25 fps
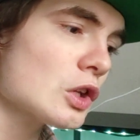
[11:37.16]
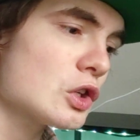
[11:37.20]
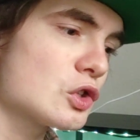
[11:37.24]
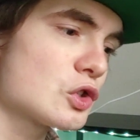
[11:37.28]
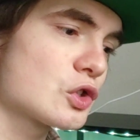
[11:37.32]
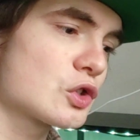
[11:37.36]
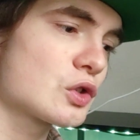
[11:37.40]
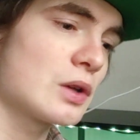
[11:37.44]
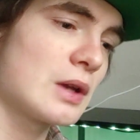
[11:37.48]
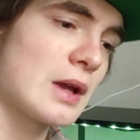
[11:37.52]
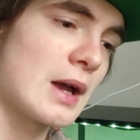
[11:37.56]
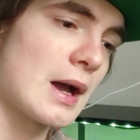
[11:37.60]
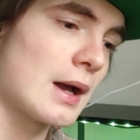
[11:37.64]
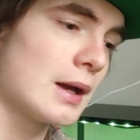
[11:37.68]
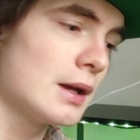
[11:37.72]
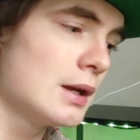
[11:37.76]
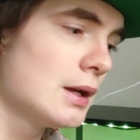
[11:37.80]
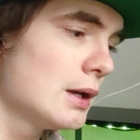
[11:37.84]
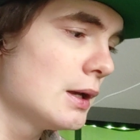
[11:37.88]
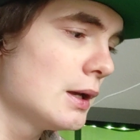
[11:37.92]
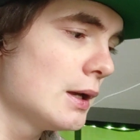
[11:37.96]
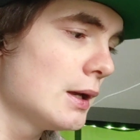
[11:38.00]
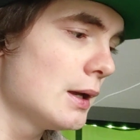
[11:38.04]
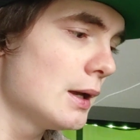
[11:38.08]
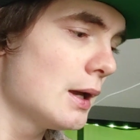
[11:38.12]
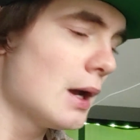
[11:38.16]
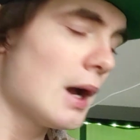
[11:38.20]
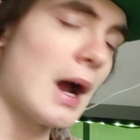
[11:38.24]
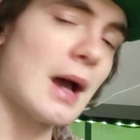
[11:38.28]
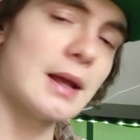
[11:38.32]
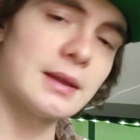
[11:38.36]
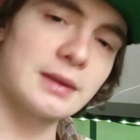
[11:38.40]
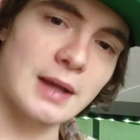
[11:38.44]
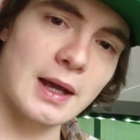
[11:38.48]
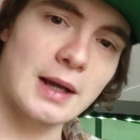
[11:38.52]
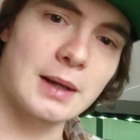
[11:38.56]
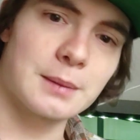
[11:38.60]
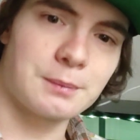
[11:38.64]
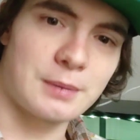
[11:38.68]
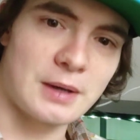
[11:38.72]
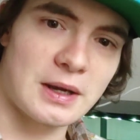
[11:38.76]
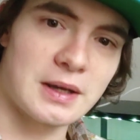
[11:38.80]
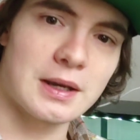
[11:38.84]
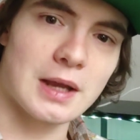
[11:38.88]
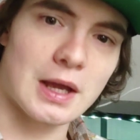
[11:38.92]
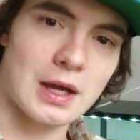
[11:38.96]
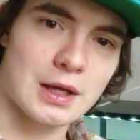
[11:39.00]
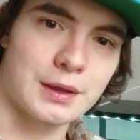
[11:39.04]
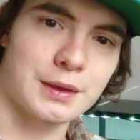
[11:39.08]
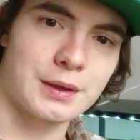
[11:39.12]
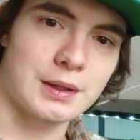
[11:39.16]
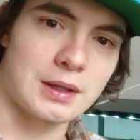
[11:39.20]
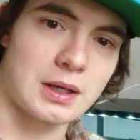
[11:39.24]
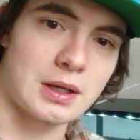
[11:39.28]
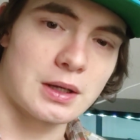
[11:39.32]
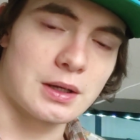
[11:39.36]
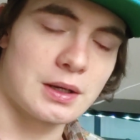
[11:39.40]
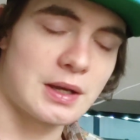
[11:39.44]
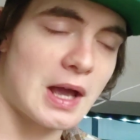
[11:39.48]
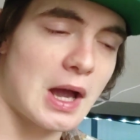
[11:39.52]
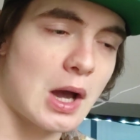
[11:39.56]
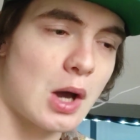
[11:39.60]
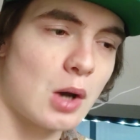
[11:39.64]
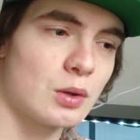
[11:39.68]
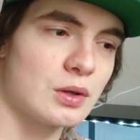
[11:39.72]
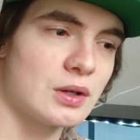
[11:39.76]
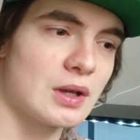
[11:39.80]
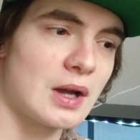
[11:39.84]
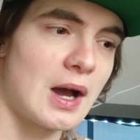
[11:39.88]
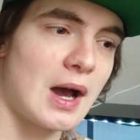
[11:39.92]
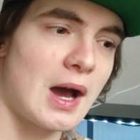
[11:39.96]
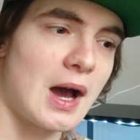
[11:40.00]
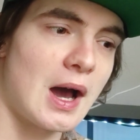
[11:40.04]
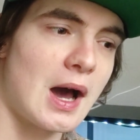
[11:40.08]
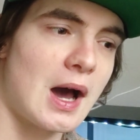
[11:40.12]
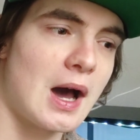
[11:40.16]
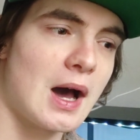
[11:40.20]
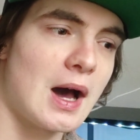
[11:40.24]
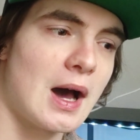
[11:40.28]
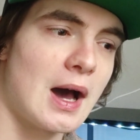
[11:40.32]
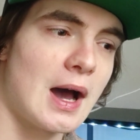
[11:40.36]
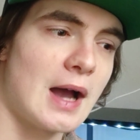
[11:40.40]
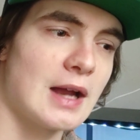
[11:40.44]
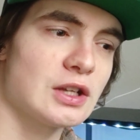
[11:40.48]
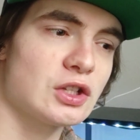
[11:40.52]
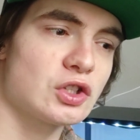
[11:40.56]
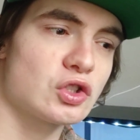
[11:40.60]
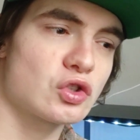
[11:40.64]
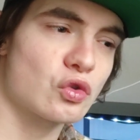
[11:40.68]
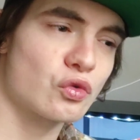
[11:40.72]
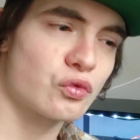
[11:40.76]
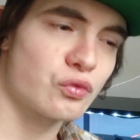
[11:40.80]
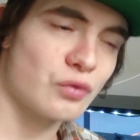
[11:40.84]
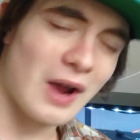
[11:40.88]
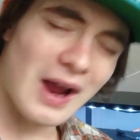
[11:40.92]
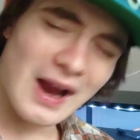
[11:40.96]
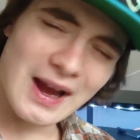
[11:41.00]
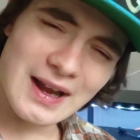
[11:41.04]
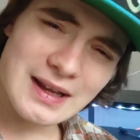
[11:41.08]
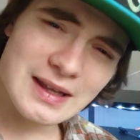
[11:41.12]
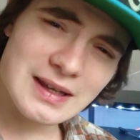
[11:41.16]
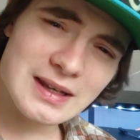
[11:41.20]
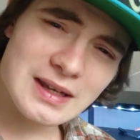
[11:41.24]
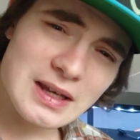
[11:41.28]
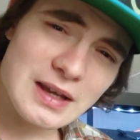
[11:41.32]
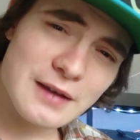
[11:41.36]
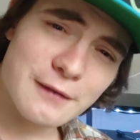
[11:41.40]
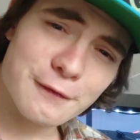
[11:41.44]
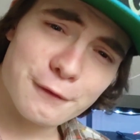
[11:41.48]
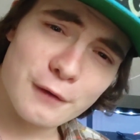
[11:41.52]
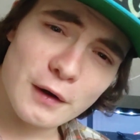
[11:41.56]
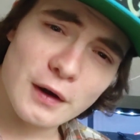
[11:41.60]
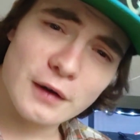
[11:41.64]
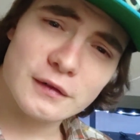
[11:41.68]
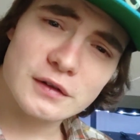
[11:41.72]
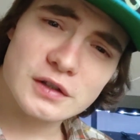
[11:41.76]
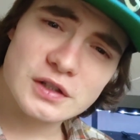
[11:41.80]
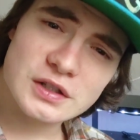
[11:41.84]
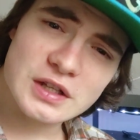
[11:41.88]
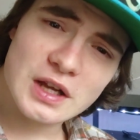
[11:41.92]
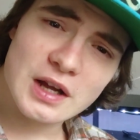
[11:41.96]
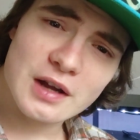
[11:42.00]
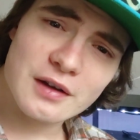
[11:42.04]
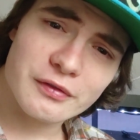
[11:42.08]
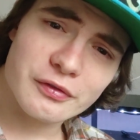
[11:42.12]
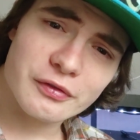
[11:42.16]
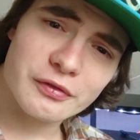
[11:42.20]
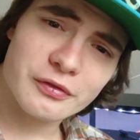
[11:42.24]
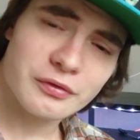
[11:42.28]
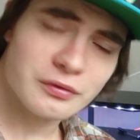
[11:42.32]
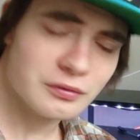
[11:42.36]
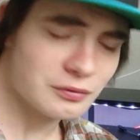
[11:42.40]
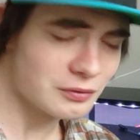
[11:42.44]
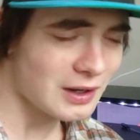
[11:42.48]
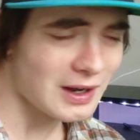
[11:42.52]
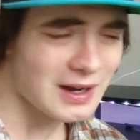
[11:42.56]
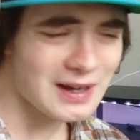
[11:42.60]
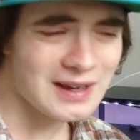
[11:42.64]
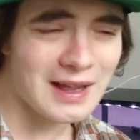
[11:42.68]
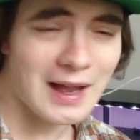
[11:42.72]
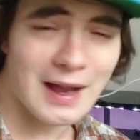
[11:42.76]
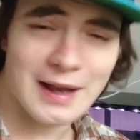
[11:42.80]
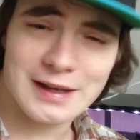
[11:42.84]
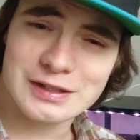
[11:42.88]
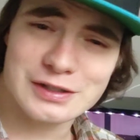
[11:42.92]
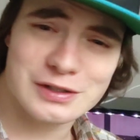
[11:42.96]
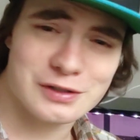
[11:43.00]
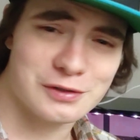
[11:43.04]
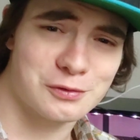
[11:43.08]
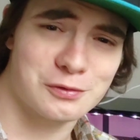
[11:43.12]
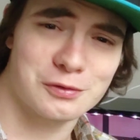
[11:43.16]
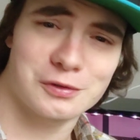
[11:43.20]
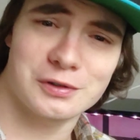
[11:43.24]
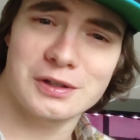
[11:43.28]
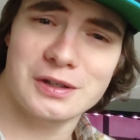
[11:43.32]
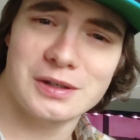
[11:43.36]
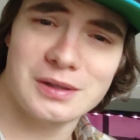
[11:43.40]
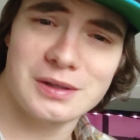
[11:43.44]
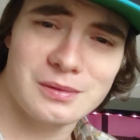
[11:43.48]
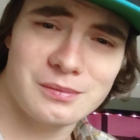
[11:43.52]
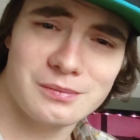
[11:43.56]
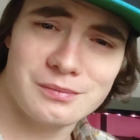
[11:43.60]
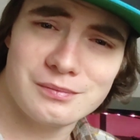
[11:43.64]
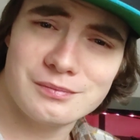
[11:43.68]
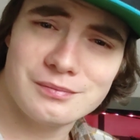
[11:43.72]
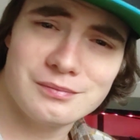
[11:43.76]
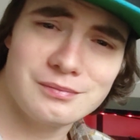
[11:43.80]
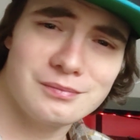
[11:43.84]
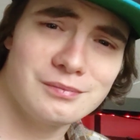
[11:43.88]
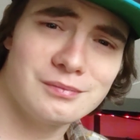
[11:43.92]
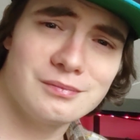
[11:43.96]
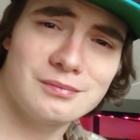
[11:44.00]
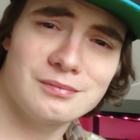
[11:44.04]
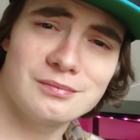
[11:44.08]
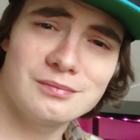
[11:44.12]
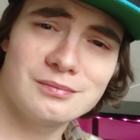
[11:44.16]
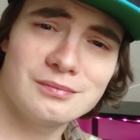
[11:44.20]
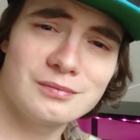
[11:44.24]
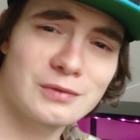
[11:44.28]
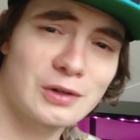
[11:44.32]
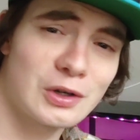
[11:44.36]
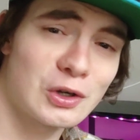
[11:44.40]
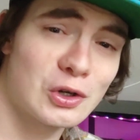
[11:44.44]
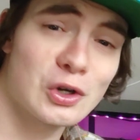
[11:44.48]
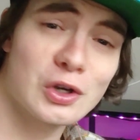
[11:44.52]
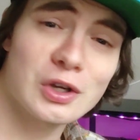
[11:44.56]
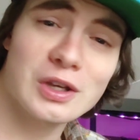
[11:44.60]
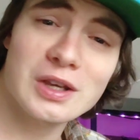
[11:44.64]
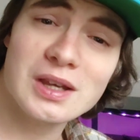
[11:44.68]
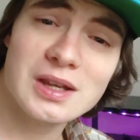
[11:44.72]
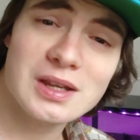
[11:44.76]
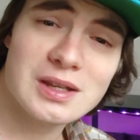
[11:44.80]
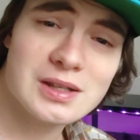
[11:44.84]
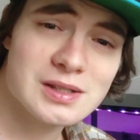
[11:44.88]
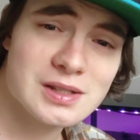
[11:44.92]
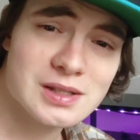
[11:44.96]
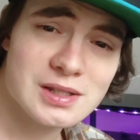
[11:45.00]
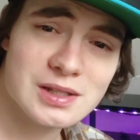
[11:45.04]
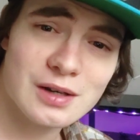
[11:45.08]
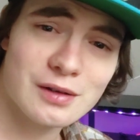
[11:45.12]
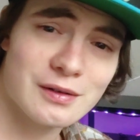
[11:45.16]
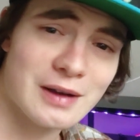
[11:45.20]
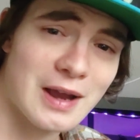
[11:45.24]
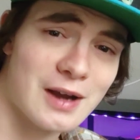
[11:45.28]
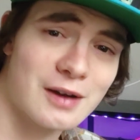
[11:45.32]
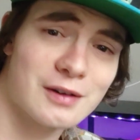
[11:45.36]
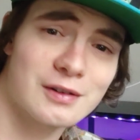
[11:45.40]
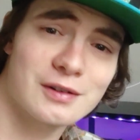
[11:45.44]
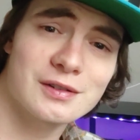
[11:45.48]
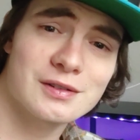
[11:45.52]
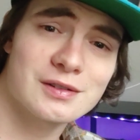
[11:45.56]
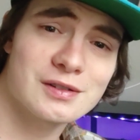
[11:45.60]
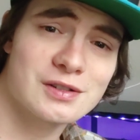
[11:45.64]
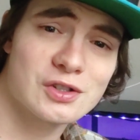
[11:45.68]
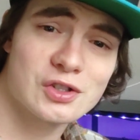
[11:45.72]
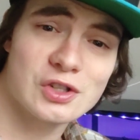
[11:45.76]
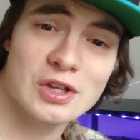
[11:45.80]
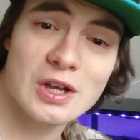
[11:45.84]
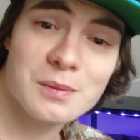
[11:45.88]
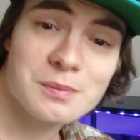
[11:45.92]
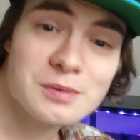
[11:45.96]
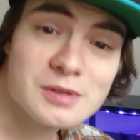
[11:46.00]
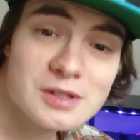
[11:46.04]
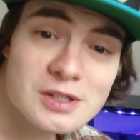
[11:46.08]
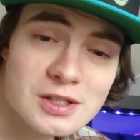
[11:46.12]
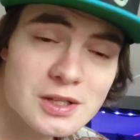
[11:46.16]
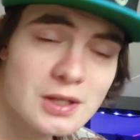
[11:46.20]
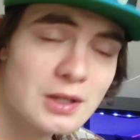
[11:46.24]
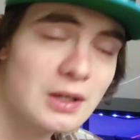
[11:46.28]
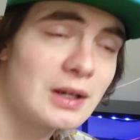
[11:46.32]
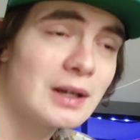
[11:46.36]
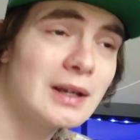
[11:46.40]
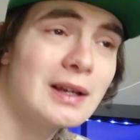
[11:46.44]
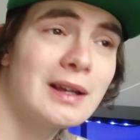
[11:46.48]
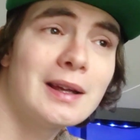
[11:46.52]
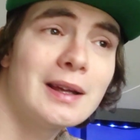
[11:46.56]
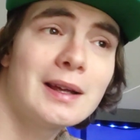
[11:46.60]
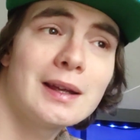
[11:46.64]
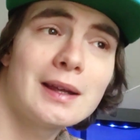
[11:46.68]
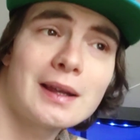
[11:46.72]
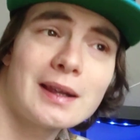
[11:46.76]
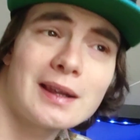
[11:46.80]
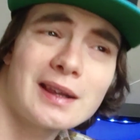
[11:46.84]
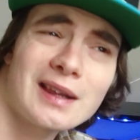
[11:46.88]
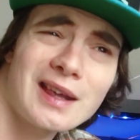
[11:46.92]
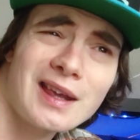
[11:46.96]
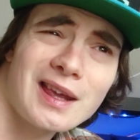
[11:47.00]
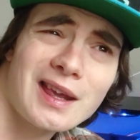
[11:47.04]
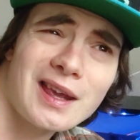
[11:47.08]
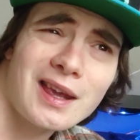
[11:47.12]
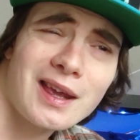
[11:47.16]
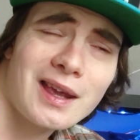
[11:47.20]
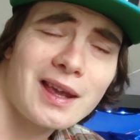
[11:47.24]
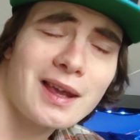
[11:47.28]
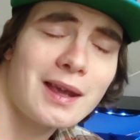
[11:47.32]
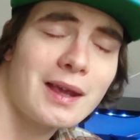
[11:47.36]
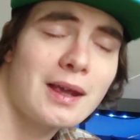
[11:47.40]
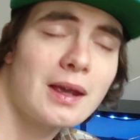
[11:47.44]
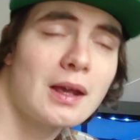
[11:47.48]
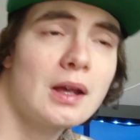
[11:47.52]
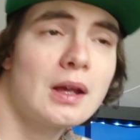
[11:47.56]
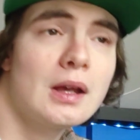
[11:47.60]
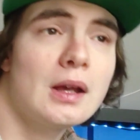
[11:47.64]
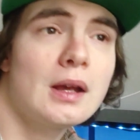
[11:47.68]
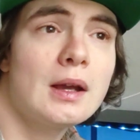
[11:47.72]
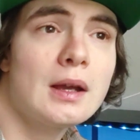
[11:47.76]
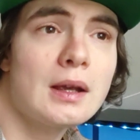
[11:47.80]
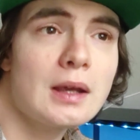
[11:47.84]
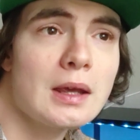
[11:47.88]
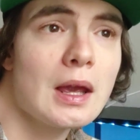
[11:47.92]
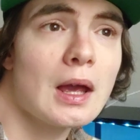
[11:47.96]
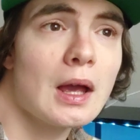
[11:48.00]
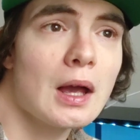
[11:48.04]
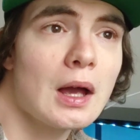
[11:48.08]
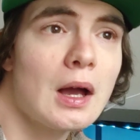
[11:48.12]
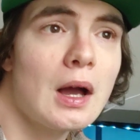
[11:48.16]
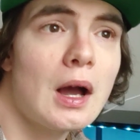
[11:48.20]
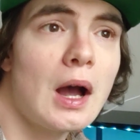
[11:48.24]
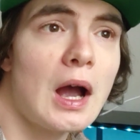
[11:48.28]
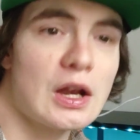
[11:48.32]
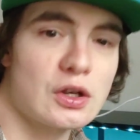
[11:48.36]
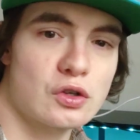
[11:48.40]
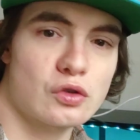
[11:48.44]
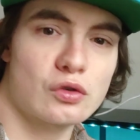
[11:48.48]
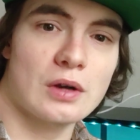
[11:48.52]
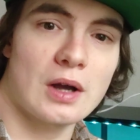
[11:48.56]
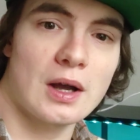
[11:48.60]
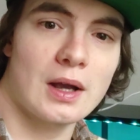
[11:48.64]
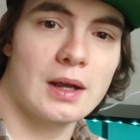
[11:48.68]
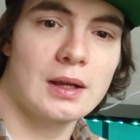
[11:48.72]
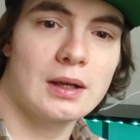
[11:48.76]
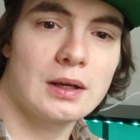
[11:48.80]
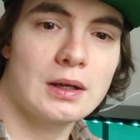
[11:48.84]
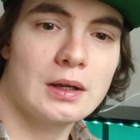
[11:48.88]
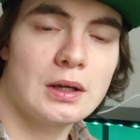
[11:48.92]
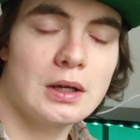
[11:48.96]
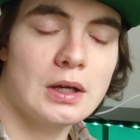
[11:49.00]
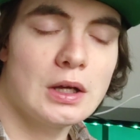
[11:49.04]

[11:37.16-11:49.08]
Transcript: So yeah, I like being healthy. Now, I try to eat fun stuff, right? Ice cream, cookies, crackers, chips. Yeah, I try.